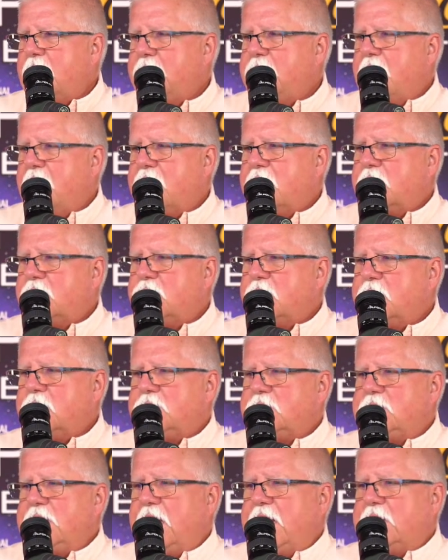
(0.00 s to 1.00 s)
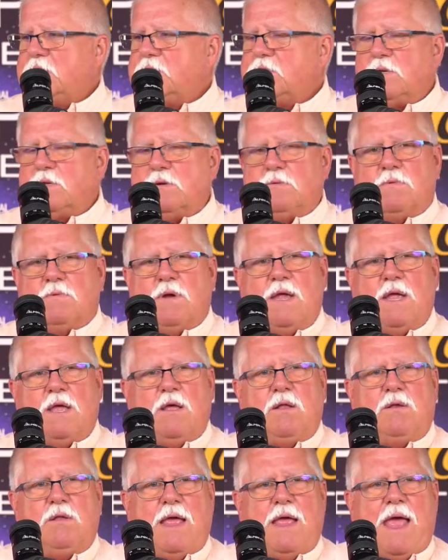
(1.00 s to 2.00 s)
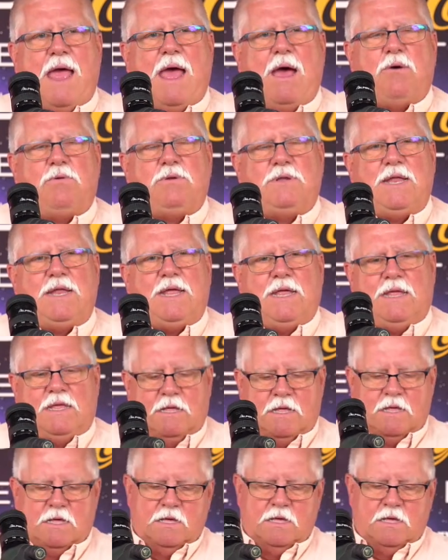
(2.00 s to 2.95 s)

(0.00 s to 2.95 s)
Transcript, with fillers: my monitor is dancing around. Howdy.